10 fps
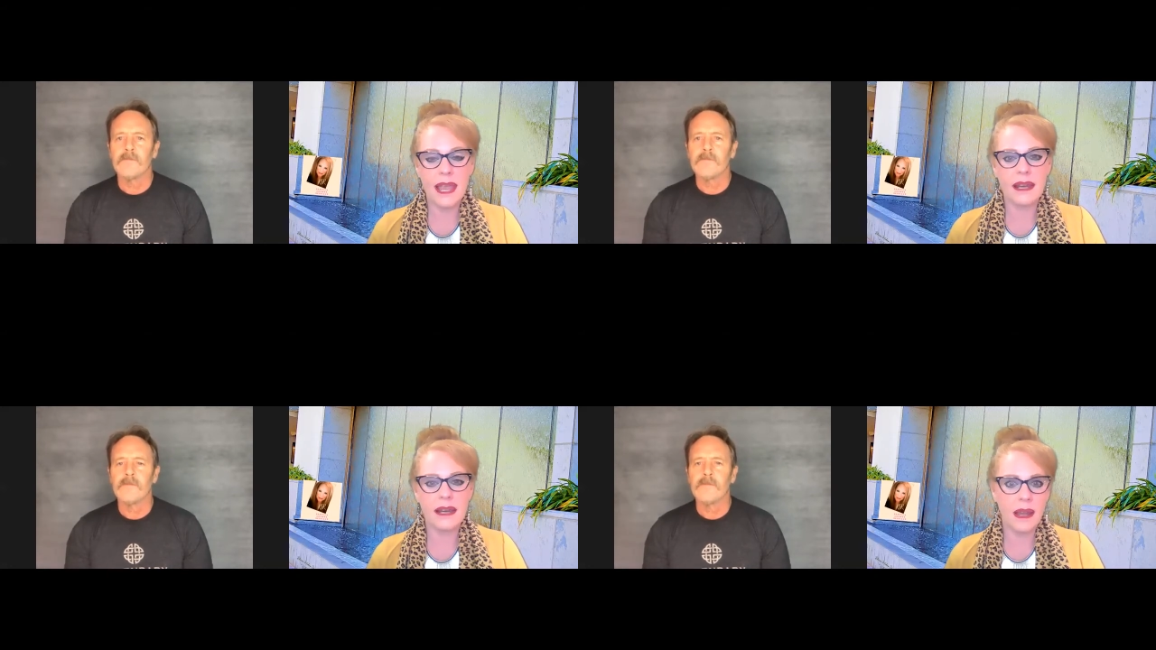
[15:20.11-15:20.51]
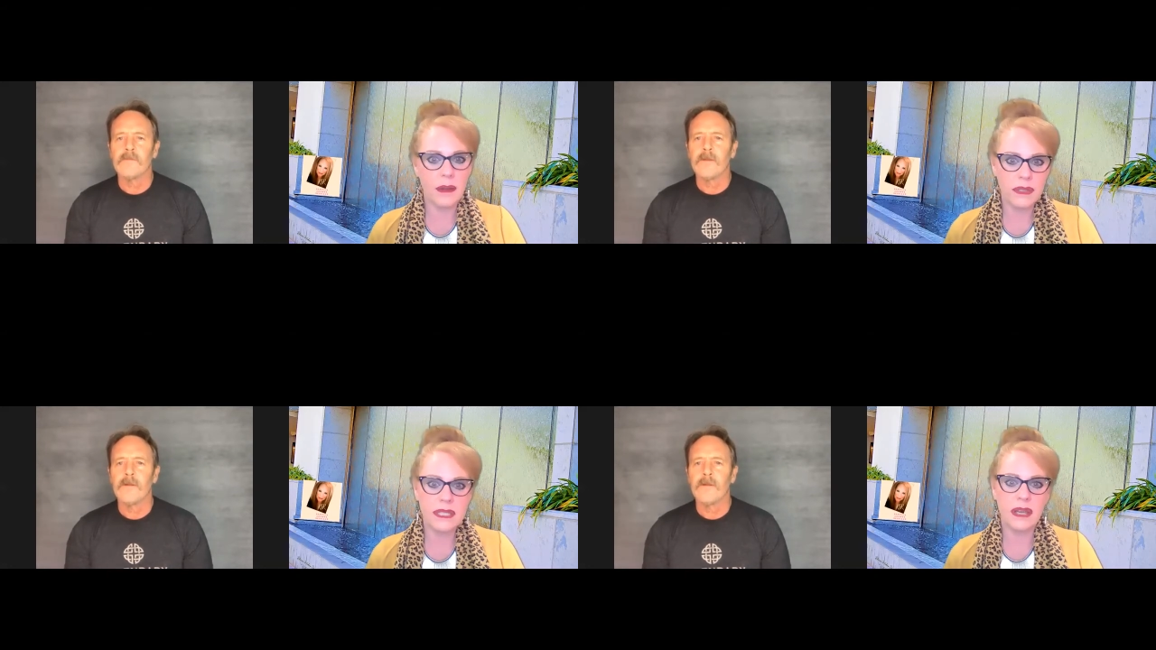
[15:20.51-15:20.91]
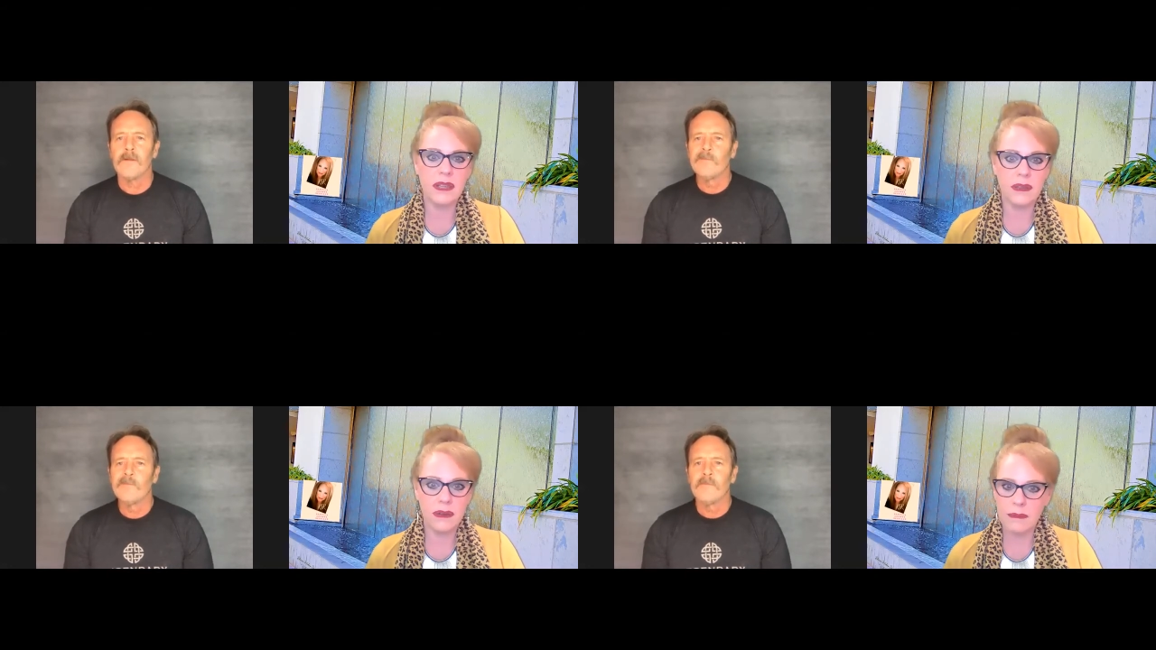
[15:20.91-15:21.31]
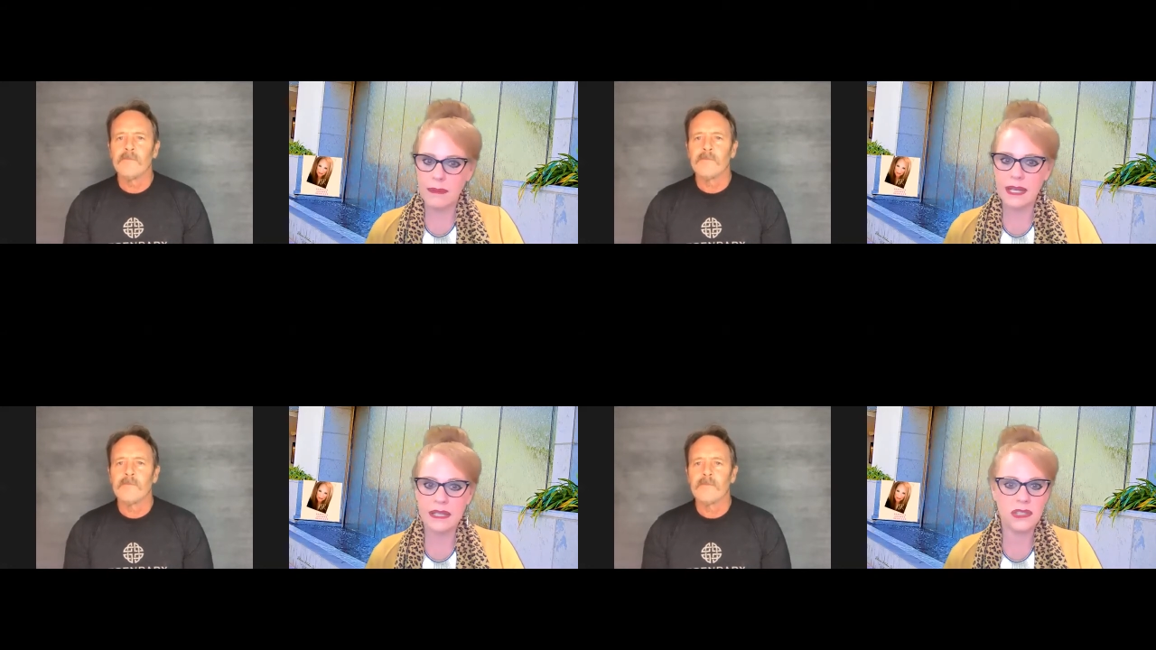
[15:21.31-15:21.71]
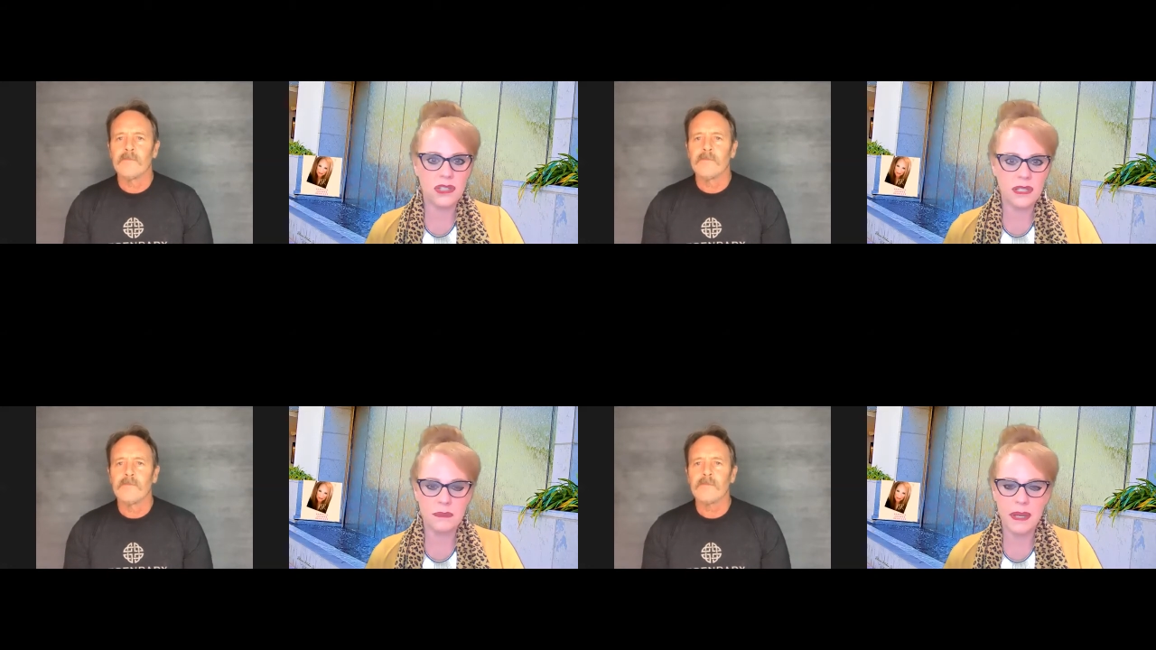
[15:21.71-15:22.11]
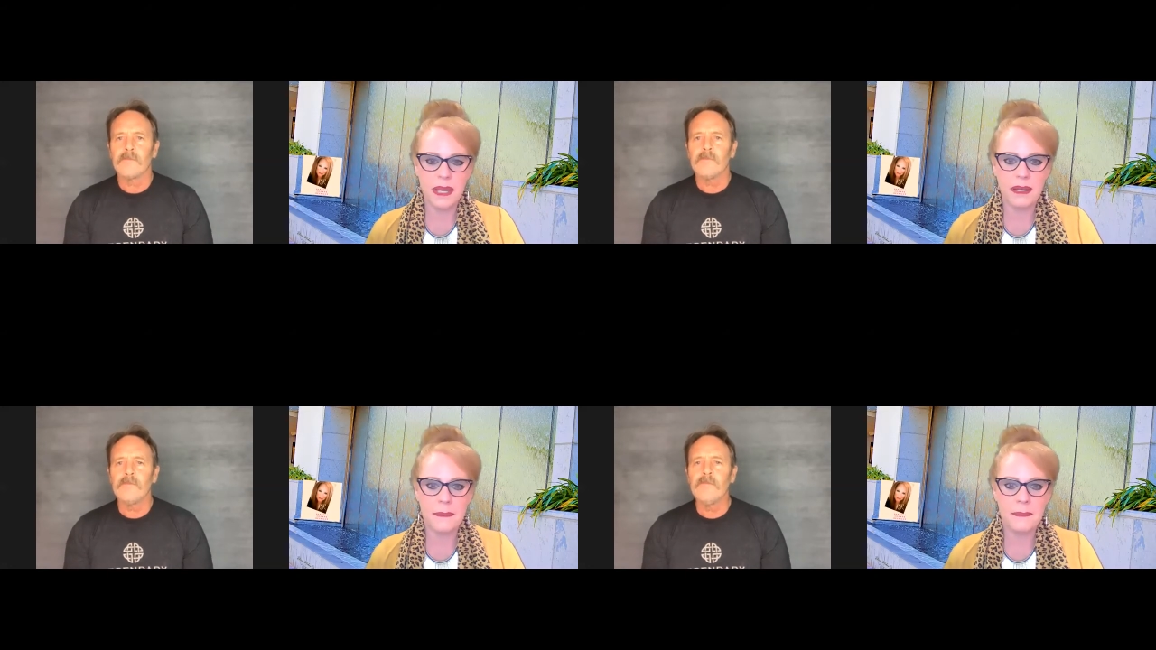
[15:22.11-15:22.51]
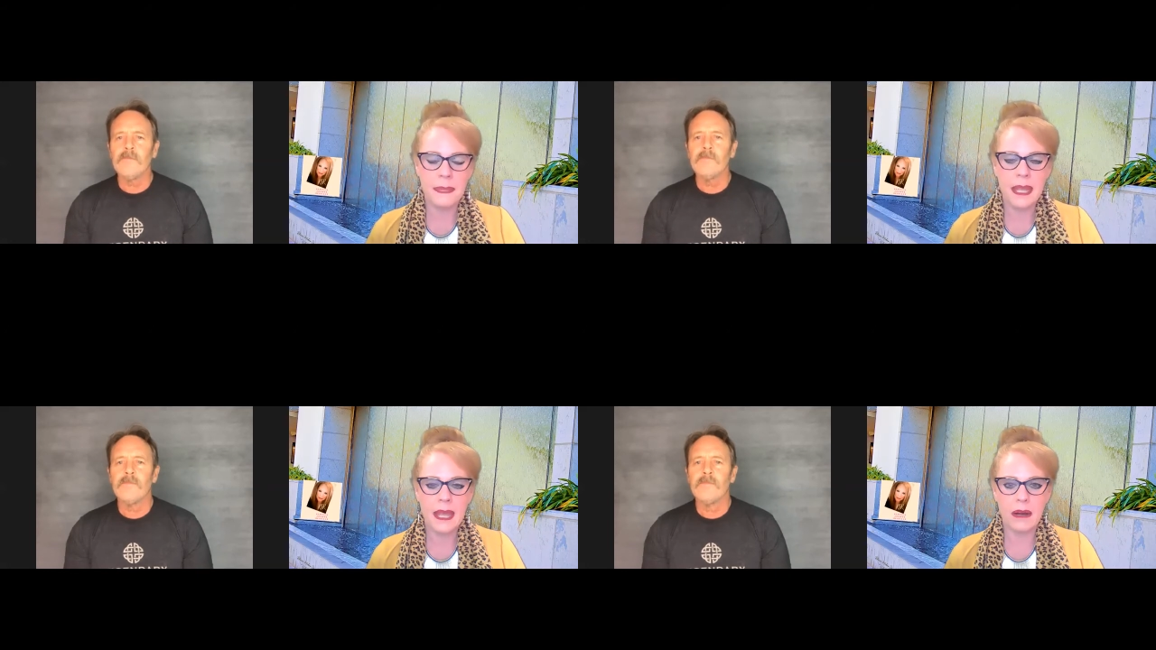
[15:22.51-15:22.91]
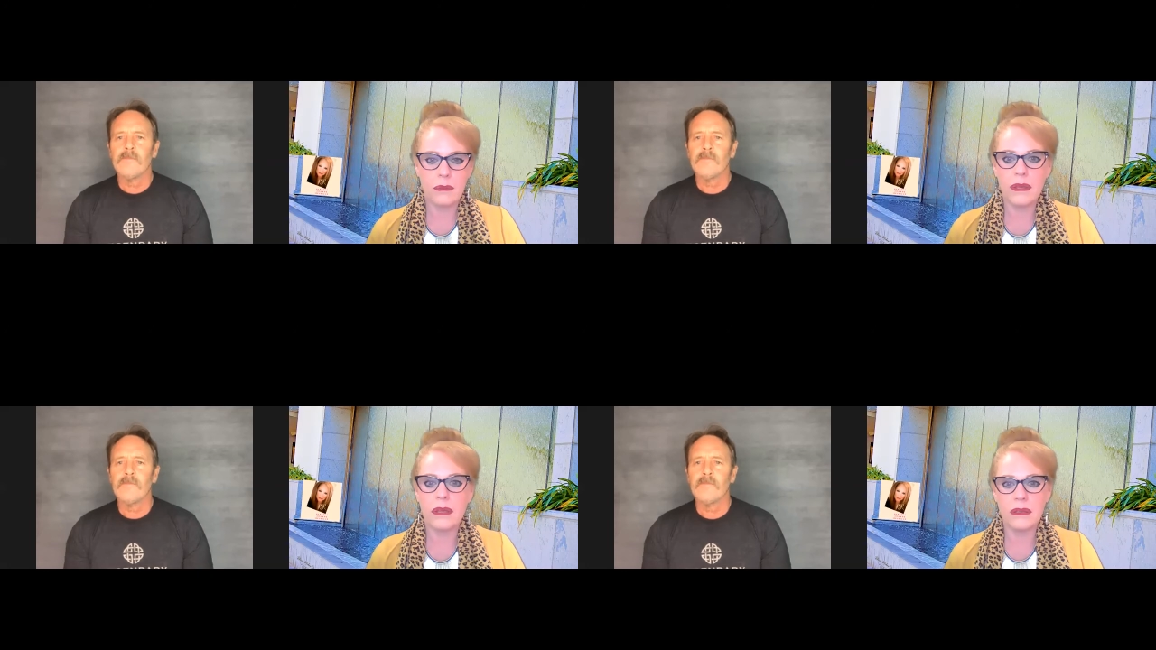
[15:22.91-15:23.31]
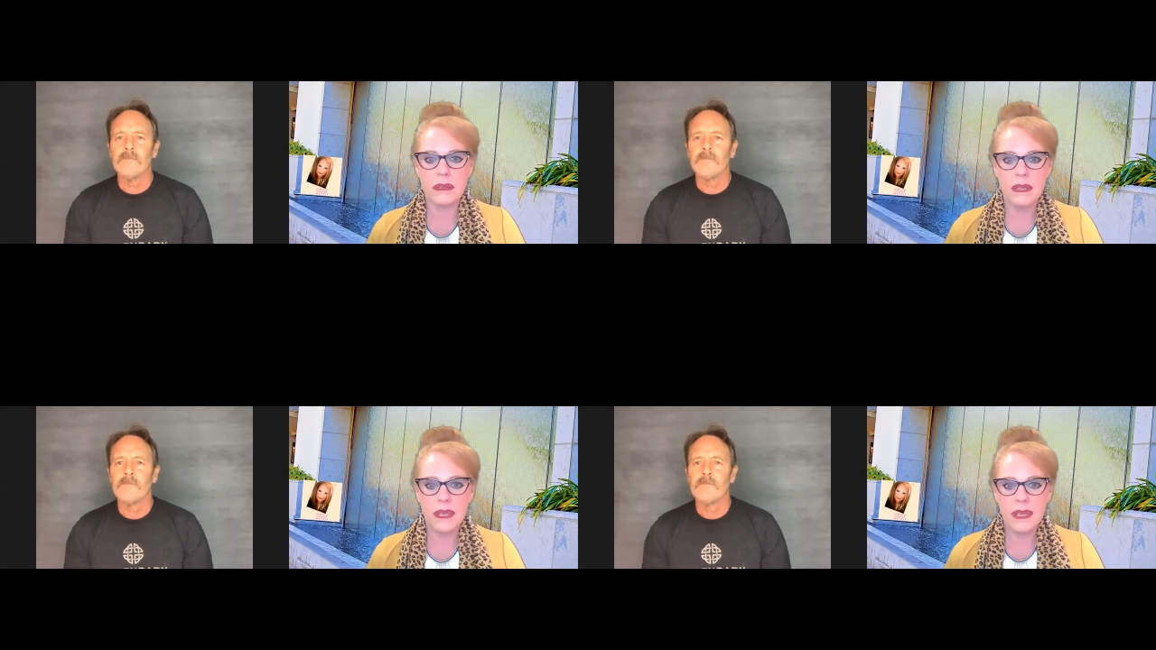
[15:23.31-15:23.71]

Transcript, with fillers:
Speaker 1: And I will tell you, I mean, it's just been a real